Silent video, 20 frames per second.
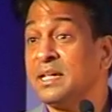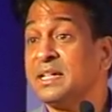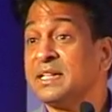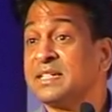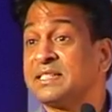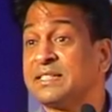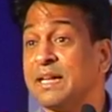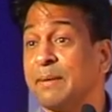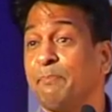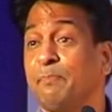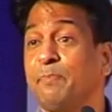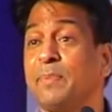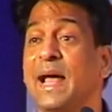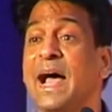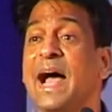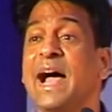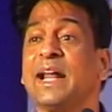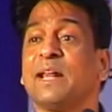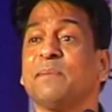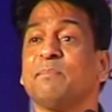
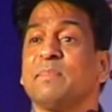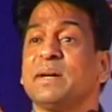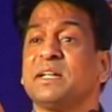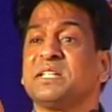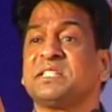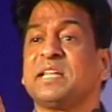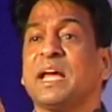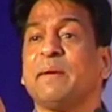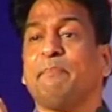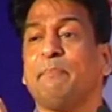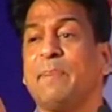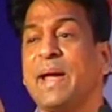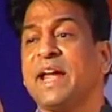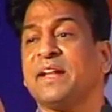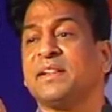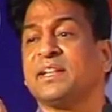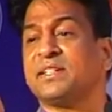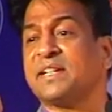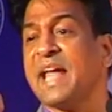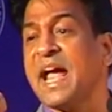Supplier must have
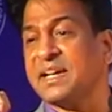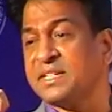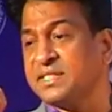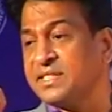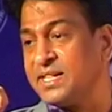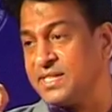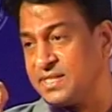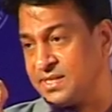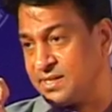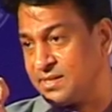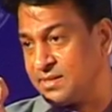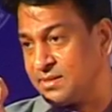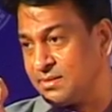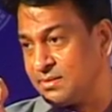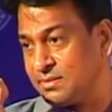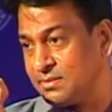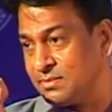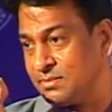paid the taxes,